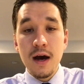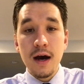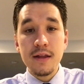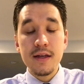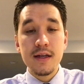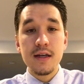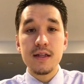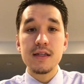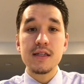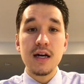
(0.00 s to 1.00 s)
I think at
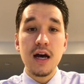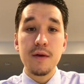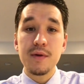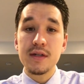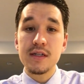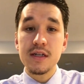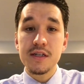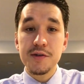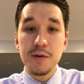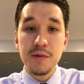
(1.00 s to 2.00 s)
this time it's
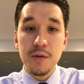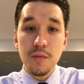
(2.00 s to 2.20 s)
extremely